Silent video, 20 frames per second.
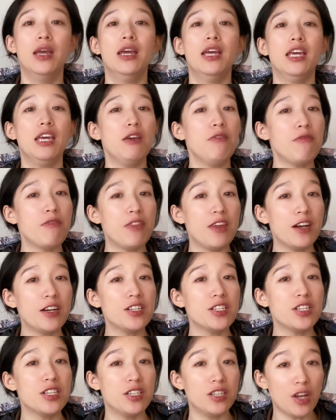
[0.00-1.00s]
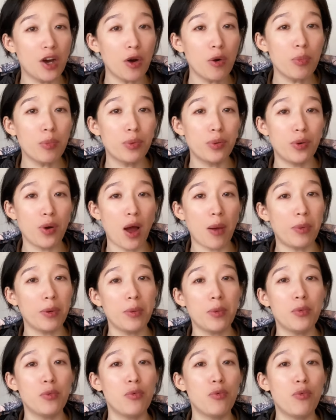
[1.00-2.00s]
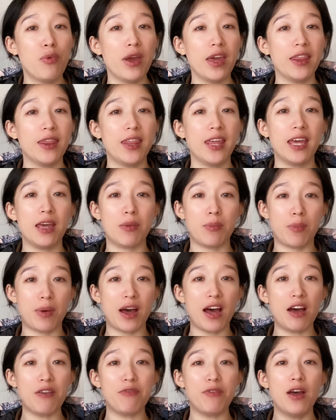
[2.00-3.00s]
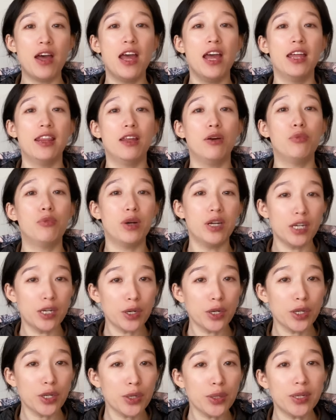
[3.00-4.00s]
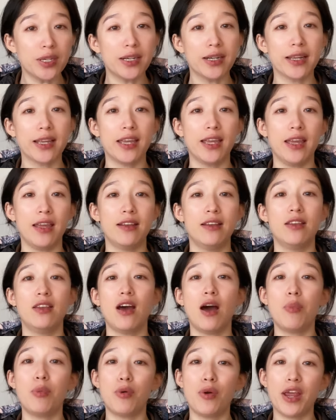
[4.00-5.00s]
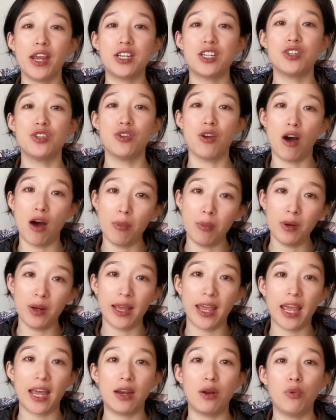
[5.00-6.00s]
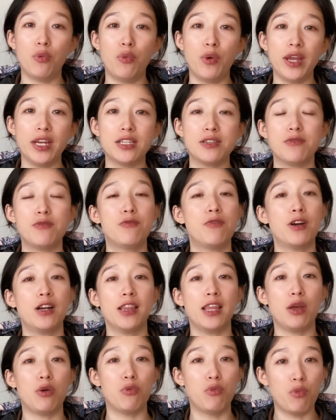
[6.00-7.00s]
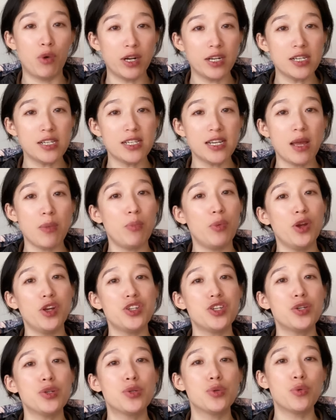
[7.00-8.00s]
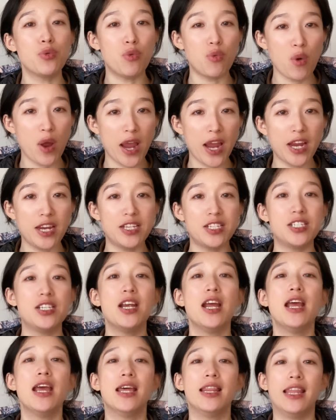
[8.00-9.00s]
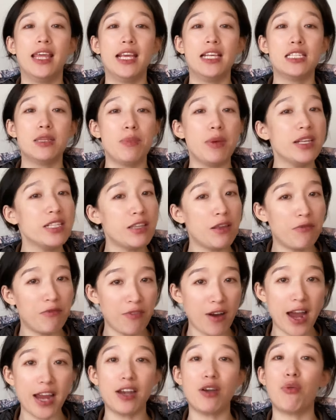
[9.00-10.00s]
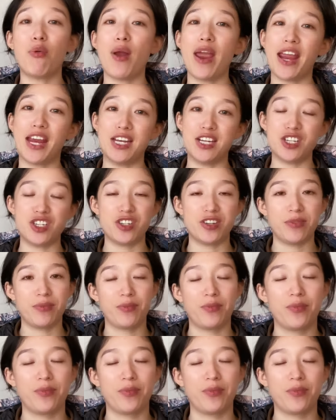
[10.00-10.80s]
If there's no problem with the above, the water cooler can operate normally and wait for the water temperature to reach the specified range.